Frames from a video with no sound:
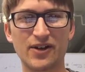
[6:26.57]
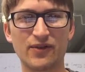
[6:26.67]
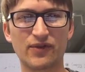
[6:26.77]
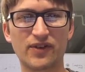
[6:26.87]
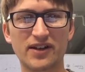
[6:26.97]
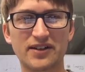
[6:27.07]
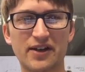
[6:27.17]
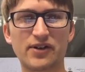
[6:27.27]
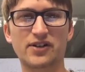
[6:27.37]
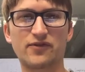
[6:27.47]
We've got
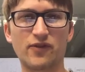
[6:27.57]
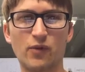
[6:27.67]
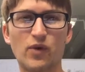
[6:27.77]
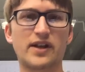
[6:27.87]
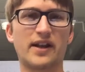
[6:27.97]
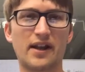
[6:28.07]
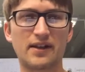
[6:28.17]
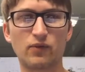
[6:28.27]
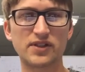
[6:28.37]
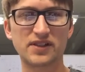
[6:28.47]
Eric from
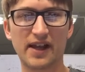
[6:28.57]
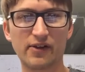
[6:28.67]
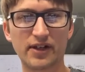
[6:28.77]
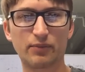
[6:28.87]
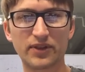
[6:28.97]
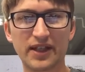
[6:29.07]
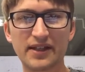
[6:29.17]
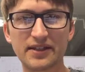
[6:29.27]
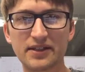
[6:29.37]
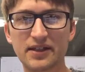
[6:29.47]
What's Eric
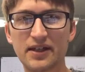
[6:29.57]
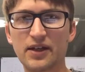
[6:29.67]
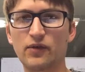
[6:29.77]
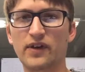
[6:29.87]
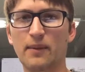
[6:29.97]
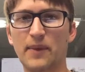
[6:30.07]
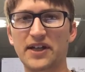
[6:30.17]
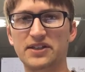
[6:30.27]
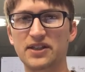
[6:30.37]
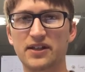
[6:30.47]
Playing? We got
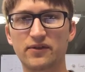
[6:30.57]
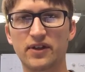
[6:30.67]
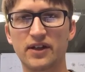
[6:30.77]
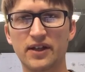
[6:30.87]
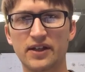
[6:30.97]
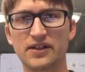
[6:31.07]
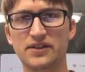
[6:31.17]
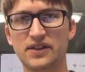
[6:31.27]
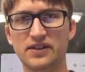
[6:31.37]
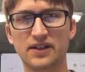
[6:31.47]
Mike Dunn.
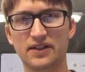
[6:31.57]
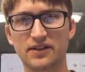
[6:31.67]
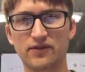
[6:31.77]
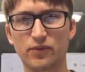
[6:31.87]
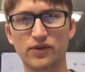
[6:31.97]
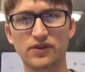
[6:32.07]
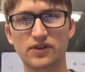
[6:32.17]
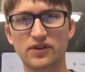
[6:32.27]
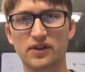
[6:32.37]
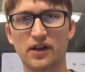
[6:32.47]
He's the executive
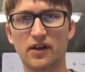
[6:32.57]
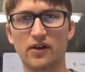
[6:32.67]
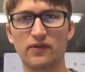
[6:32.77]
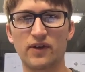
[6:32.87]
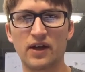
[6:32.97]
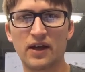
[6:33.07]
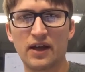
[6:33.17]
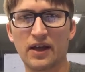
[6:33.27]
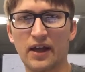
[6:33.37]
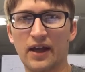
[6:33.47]
producer of
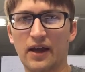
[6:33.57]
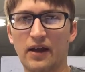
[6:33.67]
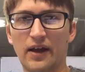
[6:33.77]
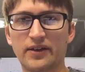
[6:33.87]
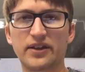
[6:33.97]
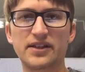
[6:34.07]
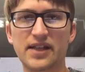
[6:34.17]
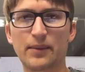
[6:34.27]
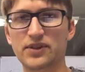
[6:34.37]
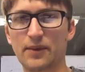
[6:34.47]
and
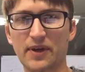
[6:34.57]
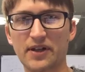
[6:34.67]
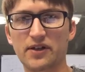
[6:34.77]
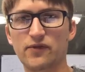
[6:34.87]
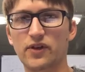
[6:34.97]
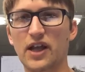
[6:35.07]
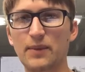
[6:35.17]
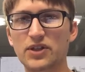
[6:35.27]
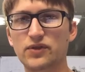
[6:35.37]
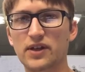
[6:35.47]
lead tabletop editor for
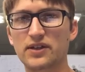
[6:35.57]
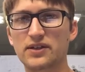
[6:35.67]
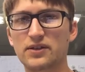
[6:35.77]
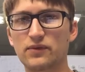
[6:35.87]
Gaming Trend.